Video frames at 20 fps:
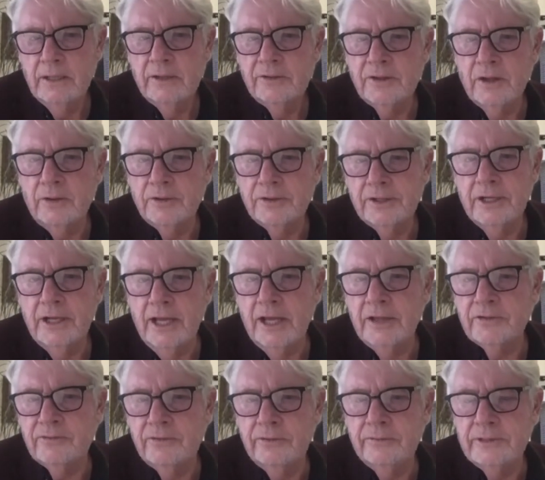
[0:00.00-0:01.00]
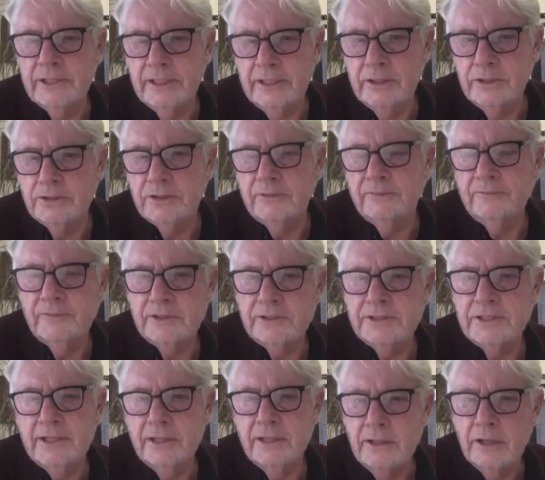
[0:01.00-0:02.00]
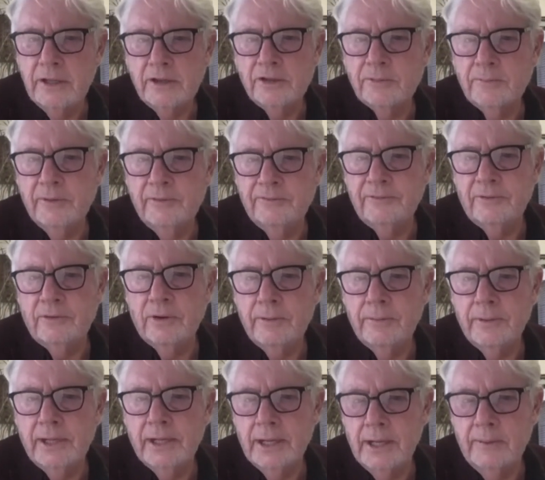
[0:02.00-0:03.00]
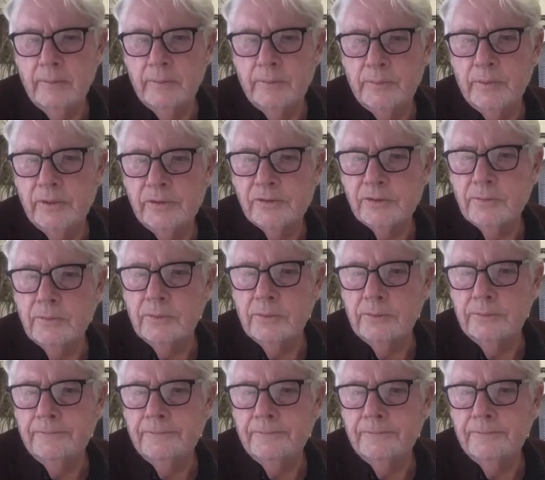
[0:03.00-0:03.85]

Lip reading: So I was a classroom teacher for 10 years before I became a principal.